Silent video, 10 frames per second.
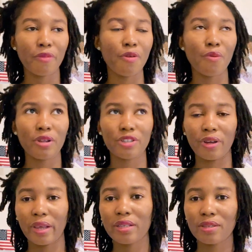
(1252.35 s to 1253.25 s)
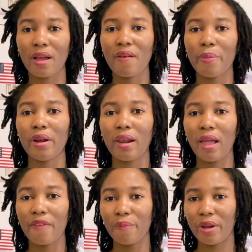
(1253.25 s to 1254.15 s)
You want your kids to have a better
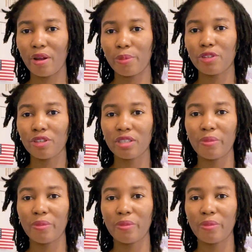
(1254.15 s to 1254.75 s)
life, better opportunity,